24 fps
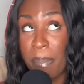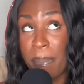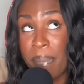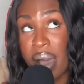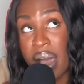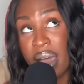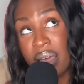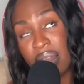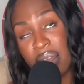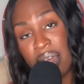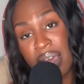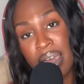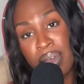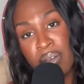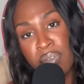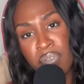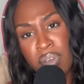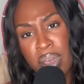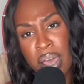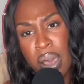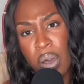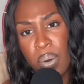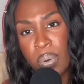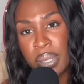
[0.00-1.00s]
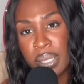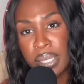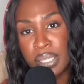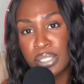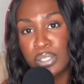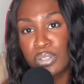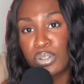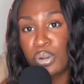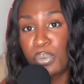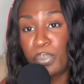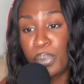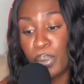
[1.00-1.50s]
my life and how it
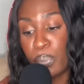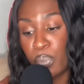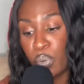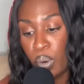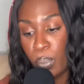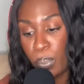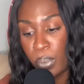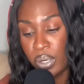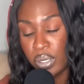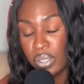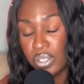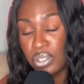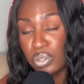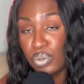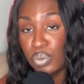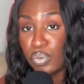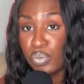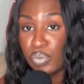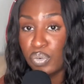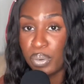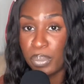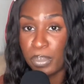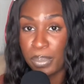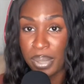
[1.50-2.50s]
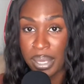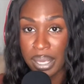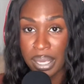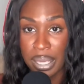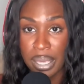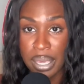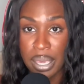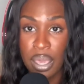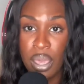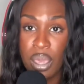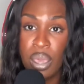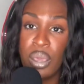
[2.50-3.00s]
gets a little bit more personal for
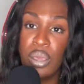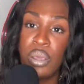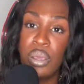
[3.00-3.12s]
me.